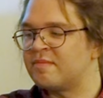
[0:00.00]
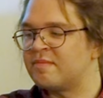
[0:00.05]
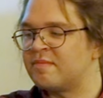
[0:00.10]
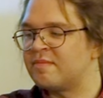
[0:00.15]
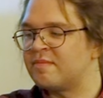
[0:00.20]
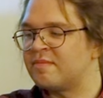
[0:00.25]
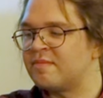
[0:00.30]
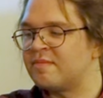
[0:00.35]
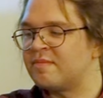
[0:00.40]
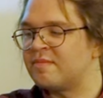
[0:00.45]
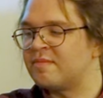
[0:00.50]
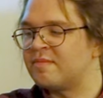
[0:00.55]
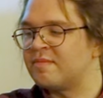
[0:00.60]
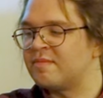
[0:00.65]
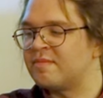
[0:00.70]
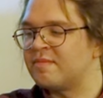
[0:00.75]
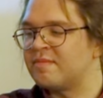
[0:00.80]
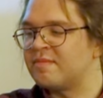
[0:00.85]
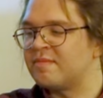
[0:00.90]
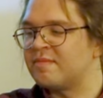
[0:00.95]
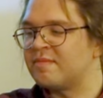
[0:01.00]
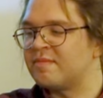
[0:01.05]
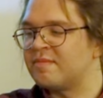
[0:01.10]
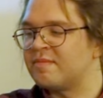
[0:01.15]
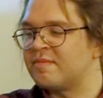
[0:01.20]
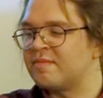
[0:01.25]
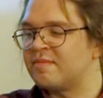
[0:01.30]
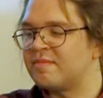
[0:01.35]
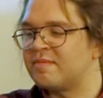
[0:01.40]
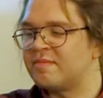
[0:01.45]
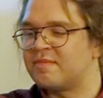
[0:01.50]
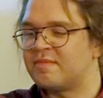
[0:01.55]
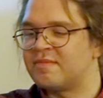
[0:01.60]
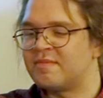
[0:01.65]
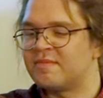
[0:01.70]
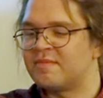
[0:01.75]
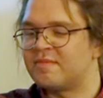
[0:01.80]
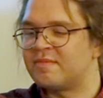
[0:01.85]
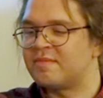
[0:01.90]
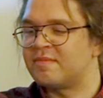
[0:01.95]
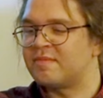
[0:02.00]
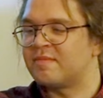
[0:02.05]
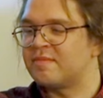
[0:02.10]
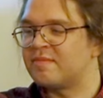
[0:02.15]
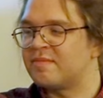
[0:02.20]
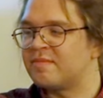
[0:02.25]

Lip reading: This person isn't speaking.